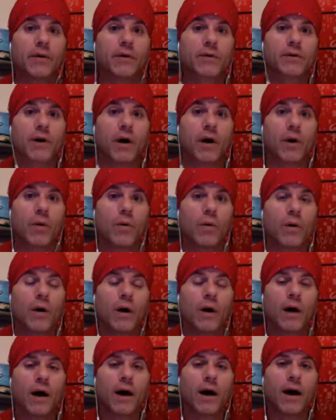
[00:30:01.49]
So
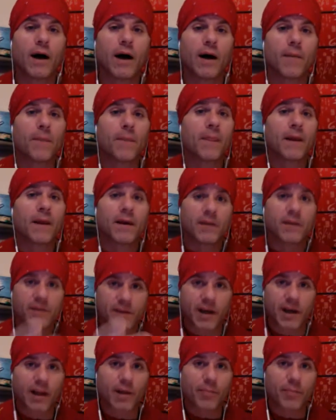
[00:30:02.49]

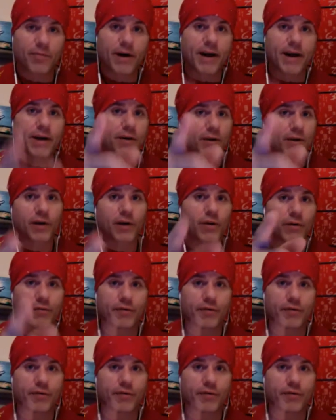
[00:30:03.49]
celebrate your little